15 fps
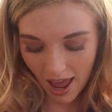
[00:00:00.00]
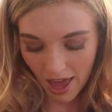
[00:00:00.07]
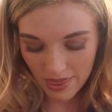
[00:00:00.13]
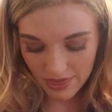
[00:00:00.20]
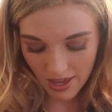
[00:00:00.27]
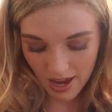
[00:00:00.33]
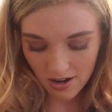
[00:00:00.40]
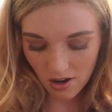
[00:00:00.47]

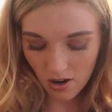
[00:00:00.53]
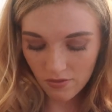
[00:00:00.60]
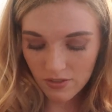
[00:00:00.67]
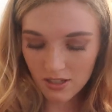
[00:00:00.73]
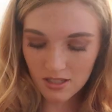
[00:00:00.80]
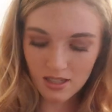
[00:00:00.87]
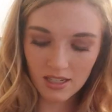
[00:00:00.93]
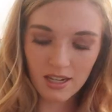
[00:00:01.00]
And then
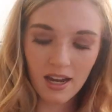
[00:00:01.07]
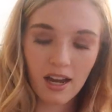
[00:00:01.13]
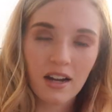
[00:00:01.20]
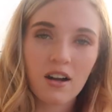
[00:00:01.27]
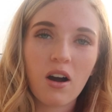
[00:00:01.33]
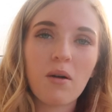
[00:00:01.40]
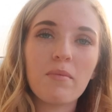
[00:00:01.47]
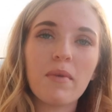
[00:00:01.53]
obviously I
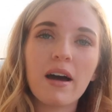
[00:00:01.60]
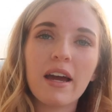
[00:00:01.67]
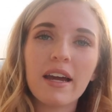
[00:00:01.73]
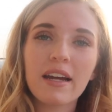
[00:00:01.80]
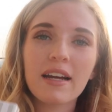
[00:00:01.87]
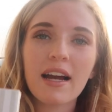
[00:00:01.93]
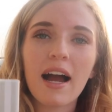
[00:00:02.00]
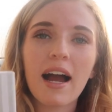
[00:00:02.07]
got
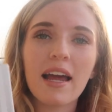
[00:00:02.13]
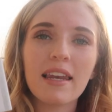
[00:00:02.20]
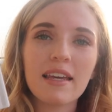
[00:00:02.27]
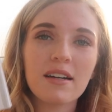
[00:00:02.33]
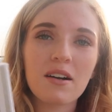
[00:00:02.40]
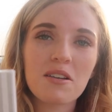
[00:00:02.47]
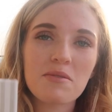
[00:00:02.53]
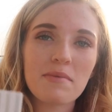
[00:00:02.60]
my
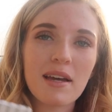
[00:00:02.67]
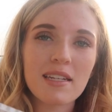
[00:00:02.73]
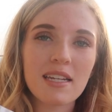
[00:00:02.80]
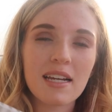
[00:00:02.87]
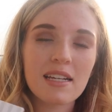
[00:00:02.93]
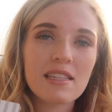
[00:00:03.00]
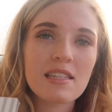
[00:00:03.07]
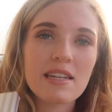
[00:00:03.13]
Kylie
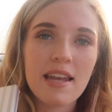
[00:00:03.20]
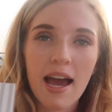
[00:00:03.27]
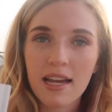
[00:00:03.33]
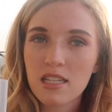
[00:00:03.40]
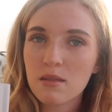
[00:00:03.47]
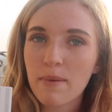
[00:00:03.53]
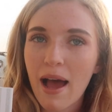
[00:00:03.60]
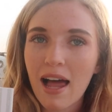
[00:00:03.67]
Cosmetics
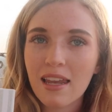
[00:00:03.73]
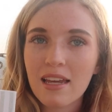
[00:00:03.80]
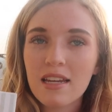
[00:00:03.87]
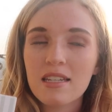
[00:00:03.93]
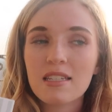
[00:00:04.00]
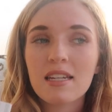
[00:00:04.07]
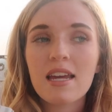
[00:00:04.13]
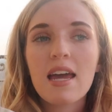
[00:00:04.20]
Nice
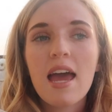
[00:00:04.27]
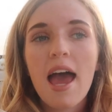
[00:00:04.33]
palette,